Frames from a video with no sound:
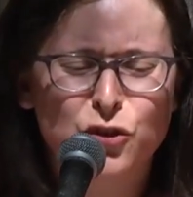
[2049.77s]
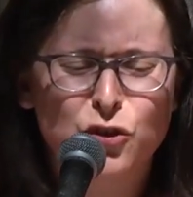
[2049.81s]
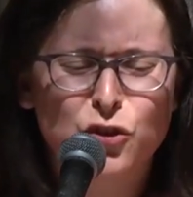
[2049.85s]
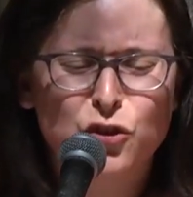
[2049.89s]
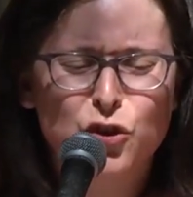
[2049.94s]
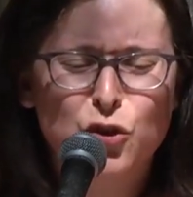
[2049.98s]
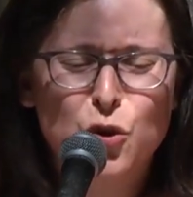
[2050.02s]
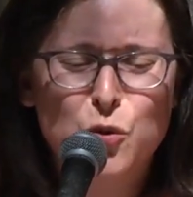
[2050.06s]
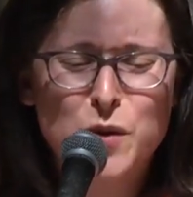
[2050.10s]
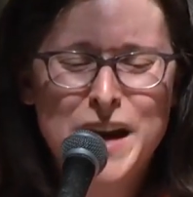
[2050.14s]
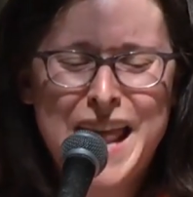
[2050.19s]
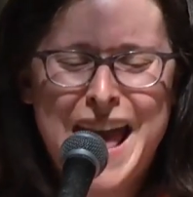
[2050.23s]

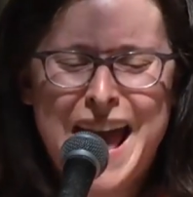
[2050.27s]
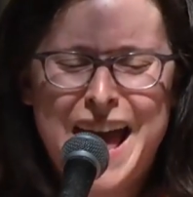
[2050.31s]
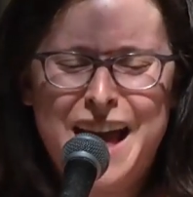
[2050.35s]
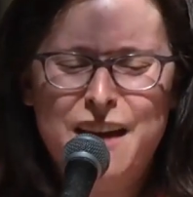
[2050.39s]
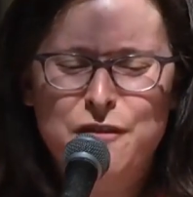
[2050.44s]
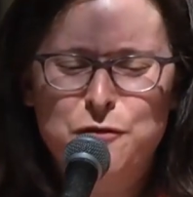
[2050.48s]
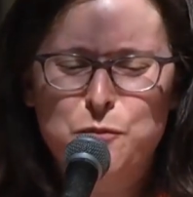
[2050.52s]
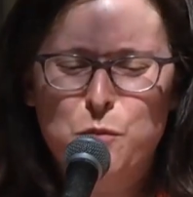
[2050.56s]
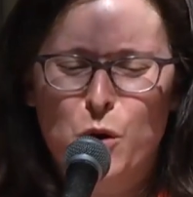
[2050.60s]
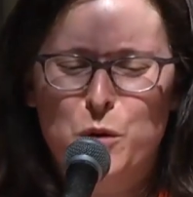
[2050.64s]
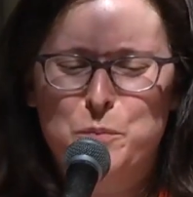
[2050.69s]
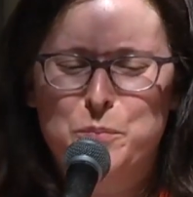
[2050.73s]

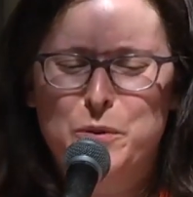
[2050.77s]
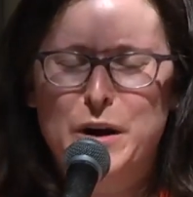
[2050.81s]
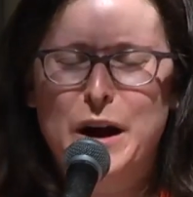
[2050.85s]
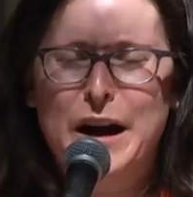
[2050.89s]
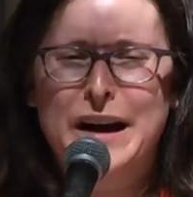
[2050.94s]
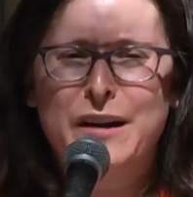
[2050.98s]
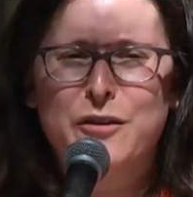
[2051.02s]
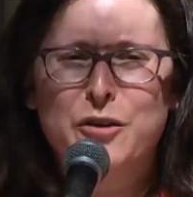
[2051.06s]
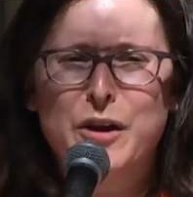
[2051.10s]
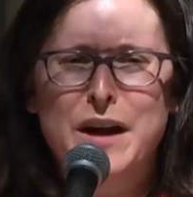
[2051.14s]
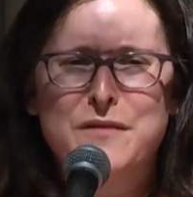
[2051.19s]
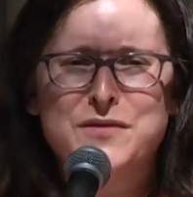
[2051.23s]
2.5 more
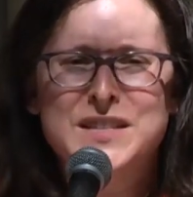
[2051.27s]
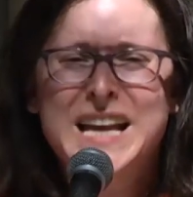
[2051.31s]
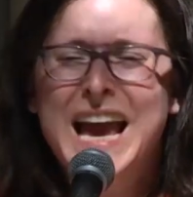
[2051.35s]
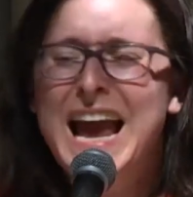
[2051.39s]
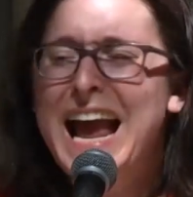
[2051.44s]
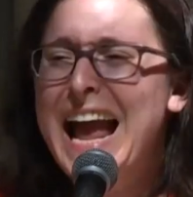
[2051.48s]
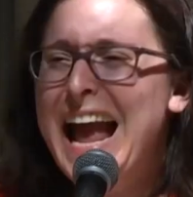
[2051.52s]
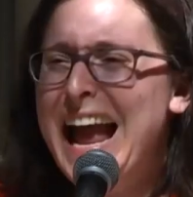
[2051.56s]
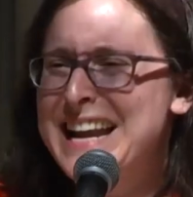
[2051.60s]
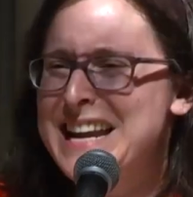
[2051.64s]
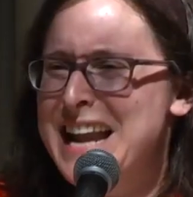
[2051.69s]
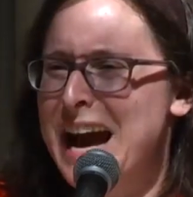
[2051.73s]
paragraphs
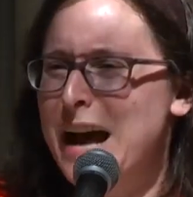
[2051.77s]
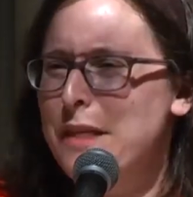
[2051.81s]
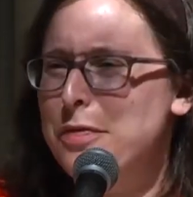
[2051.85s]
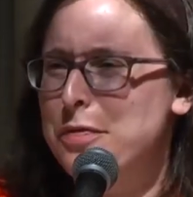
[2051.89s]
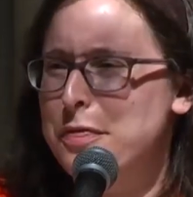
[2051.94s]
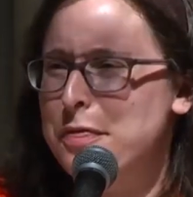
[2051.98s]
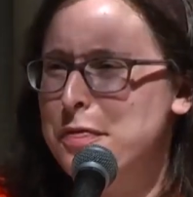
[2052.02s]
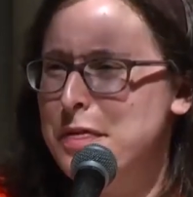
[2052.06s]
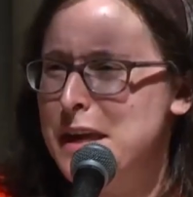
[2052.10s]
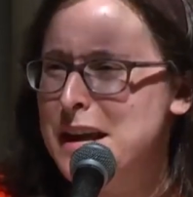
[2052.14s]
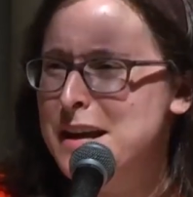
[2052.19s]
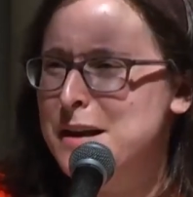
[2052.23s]
and not
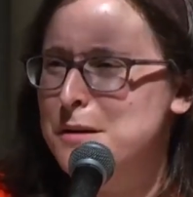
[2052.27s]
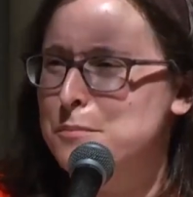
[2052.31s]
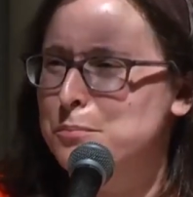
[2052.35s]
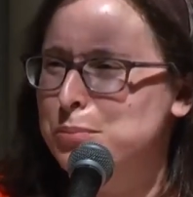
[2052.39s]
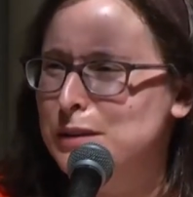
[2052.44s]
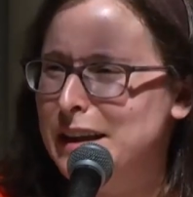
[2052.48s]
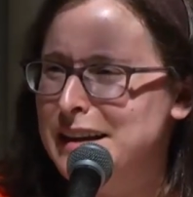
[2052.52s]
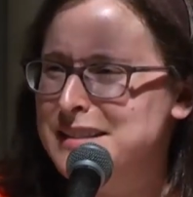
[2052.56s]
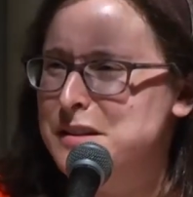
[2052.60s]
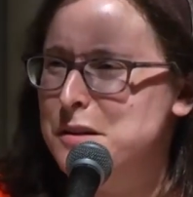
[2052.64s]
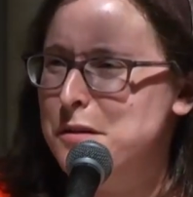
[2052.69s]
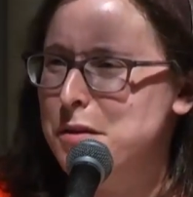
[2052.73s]
think a
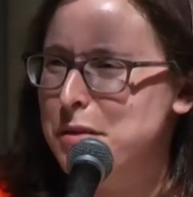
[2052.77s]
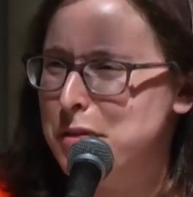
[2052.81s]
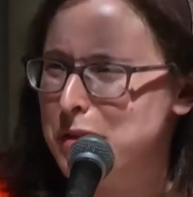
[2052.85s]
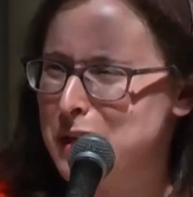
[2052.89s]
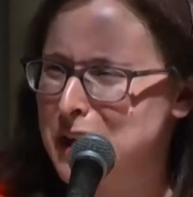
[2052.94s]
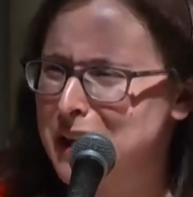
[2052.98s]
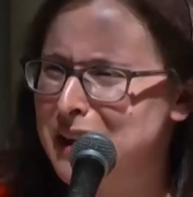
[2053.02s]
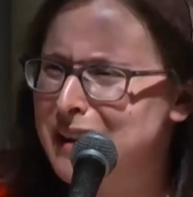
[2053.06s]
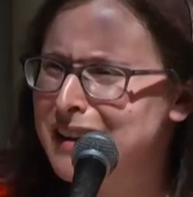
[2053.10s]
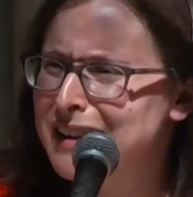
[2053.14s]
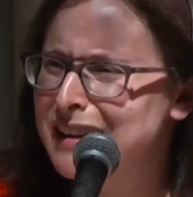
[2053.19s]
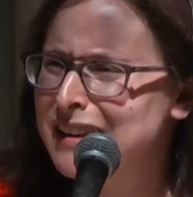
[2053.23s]
blessed
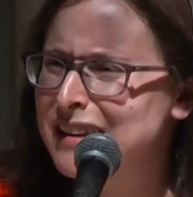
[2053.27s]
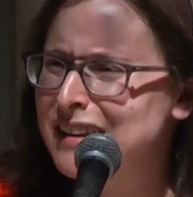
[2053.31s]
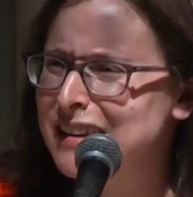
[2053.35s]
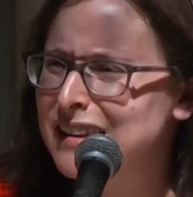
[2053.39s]
thing?